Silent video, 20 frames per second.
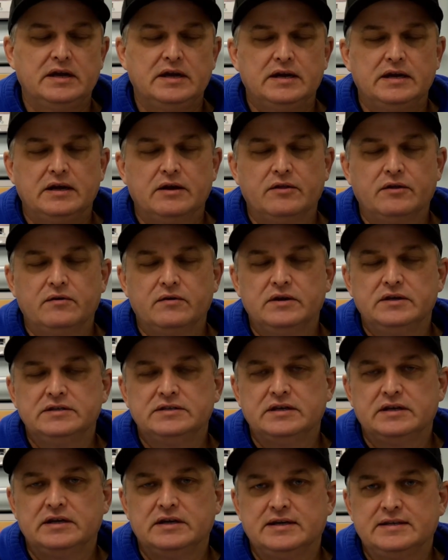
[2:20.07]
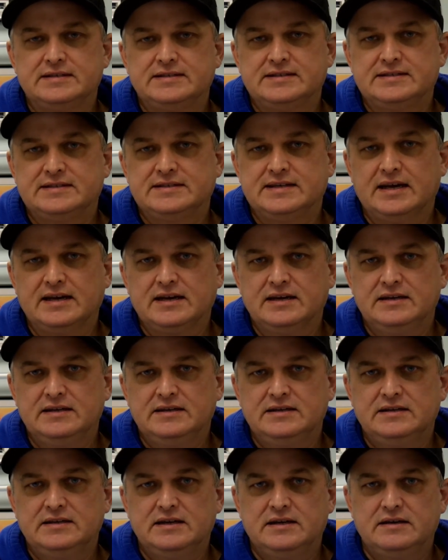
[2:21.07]
Now there is a
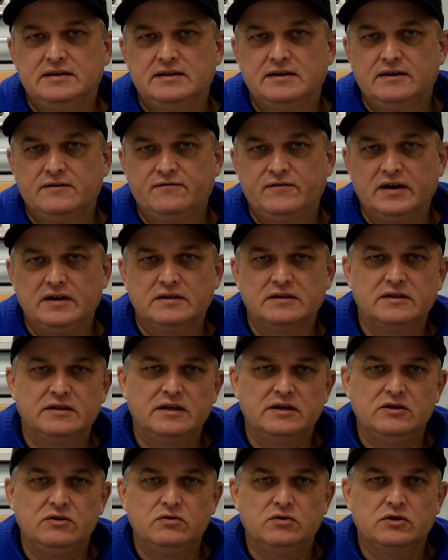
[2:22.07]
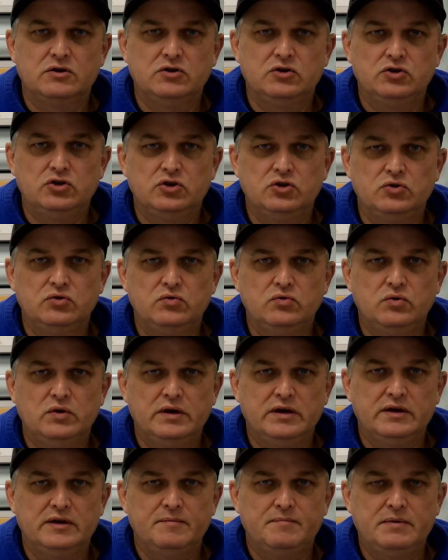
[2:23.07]
second effect that you can do,
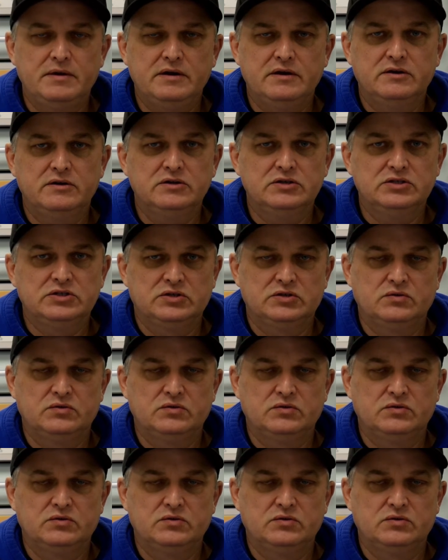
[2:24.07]
it appears.